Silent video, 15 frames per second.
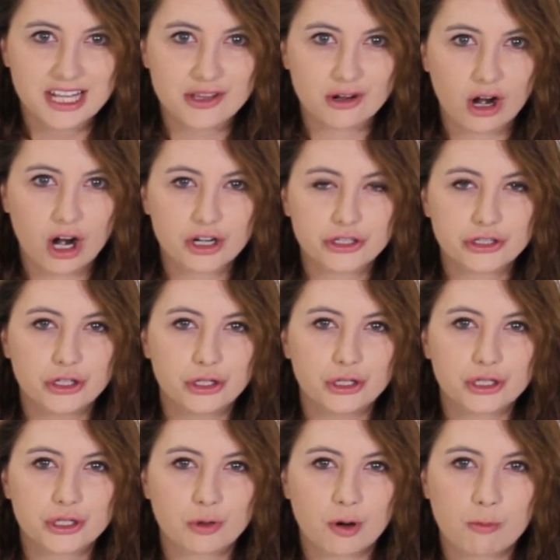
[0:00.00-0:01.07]
There are
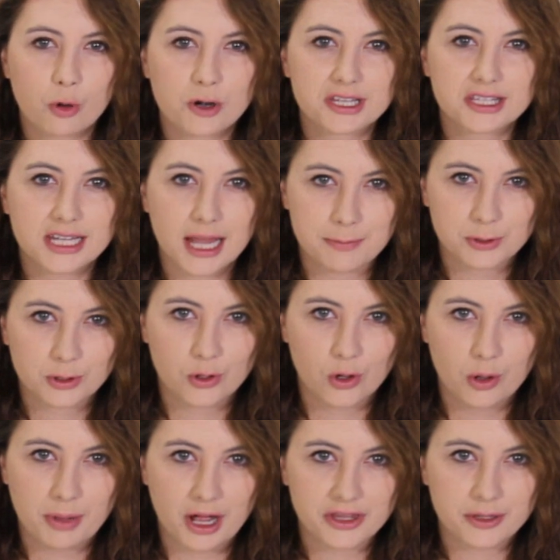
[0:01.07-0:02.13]
students who are more
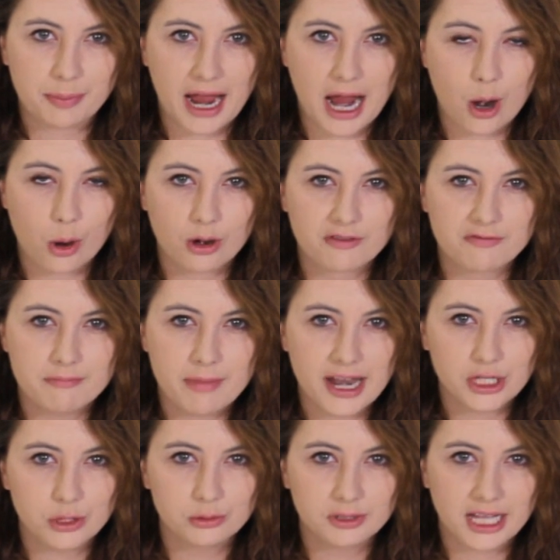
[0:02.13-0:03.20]
skeptical about the power of
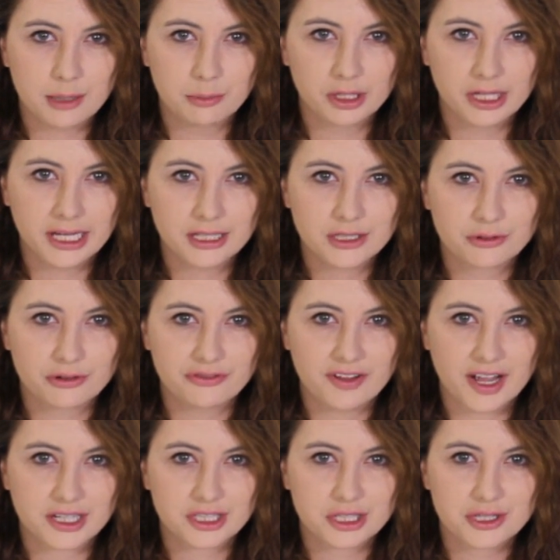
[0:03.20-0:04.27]
menu labeling to
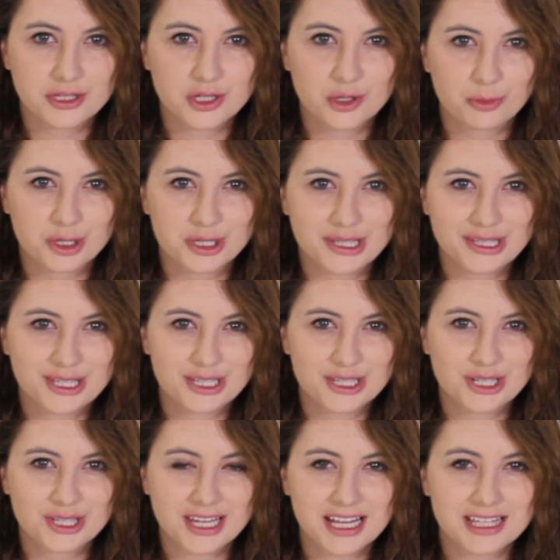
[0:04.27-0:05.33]
affect consumers' decisions,